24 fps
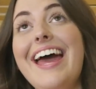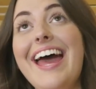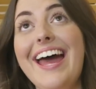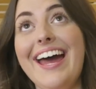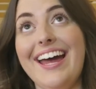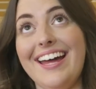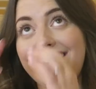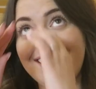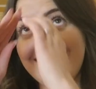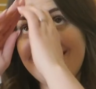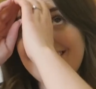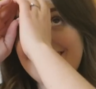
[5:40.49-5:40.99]

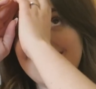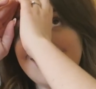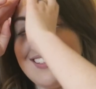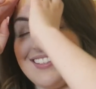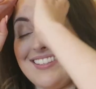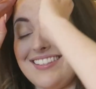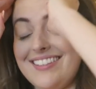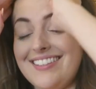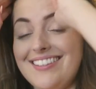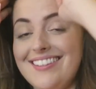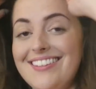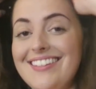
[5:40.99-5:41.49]
Then,
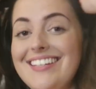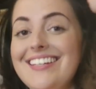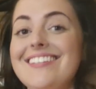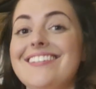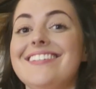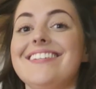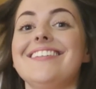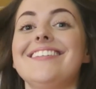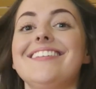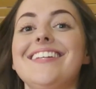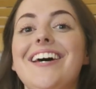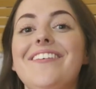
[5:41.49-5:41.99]

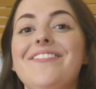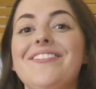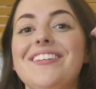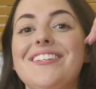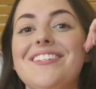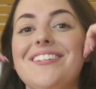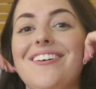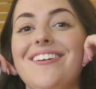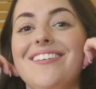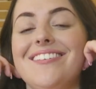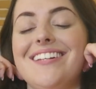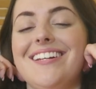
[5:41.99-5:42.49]
season
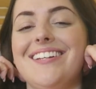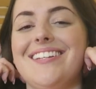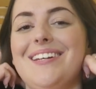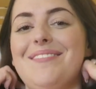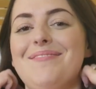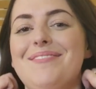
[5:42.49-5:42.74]
7 starts in